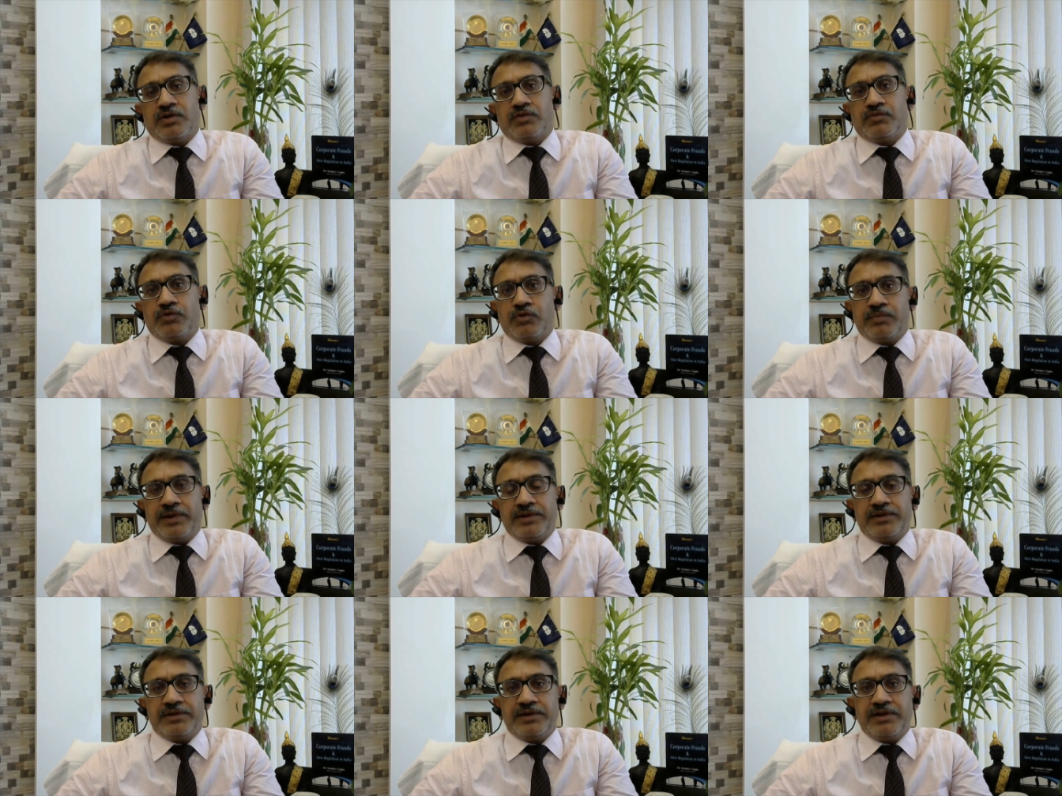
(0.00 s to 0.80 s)
For my
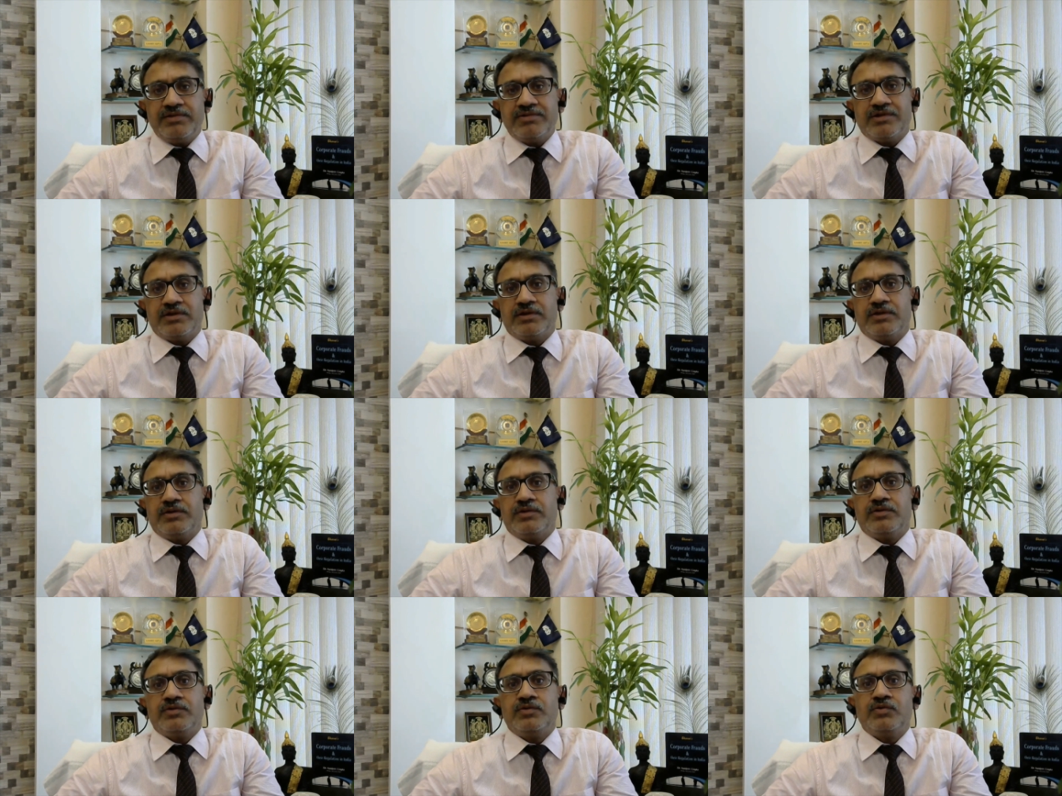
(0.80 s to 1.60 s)
details,
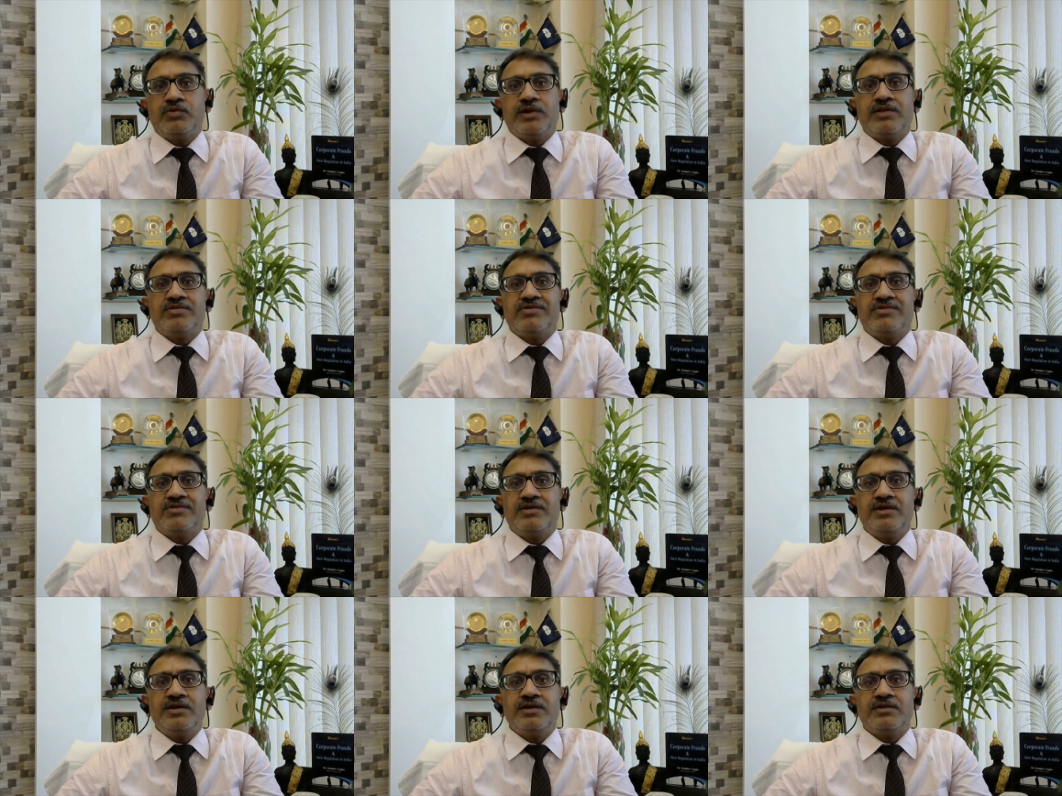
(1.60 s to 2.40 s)
you can
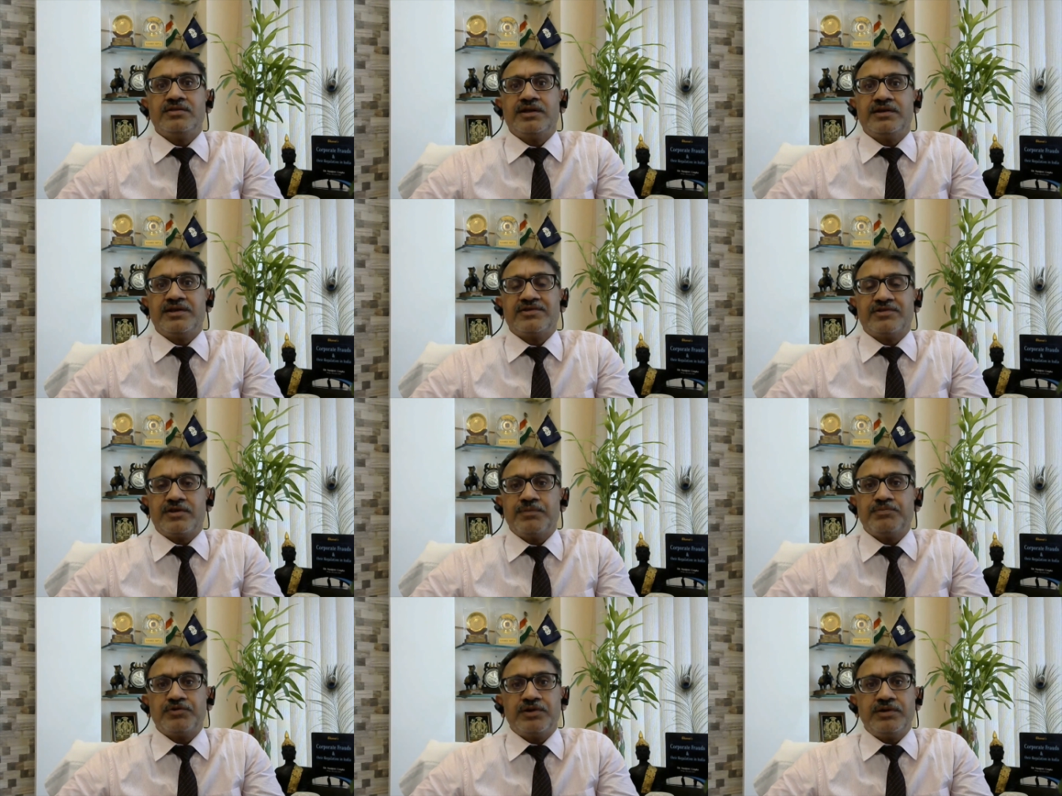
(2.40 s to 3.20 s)
see the
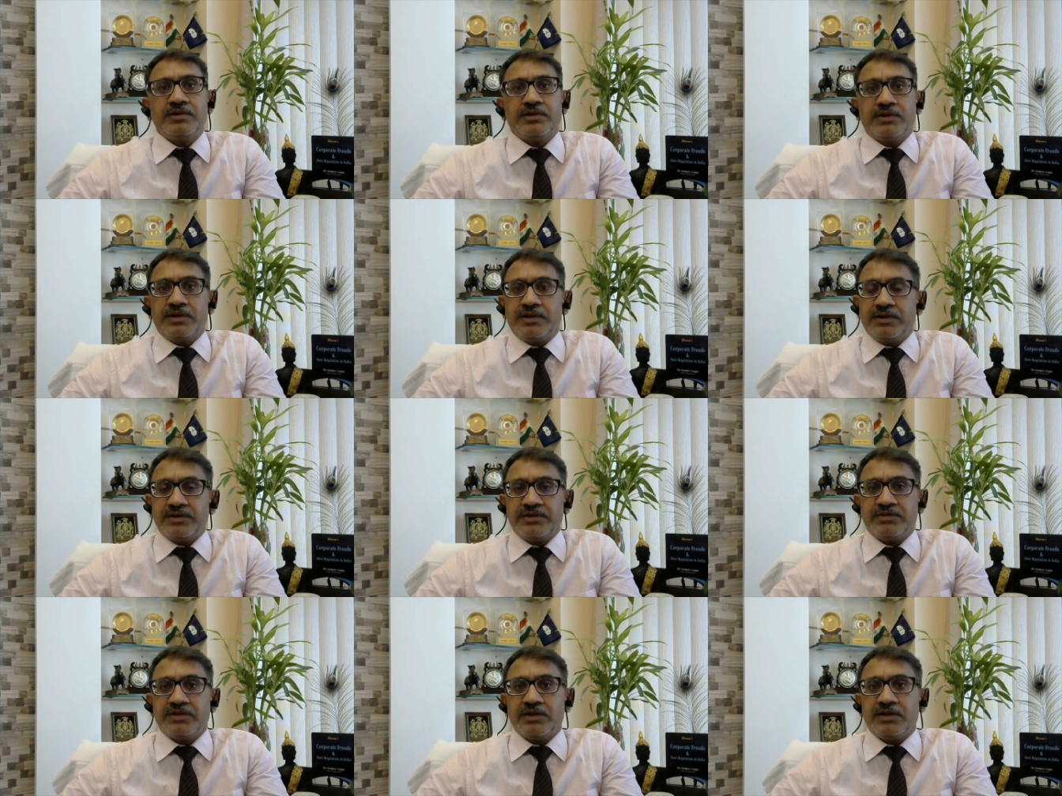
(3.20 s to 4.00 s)
description under
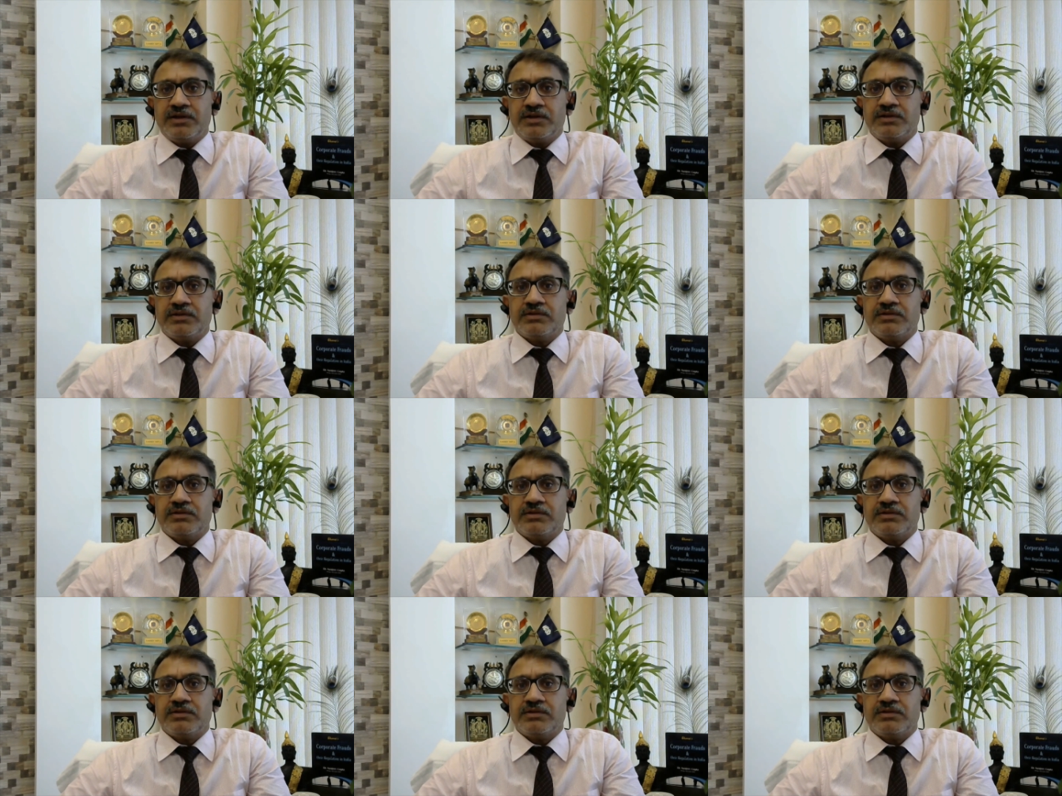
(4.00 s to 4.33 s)
the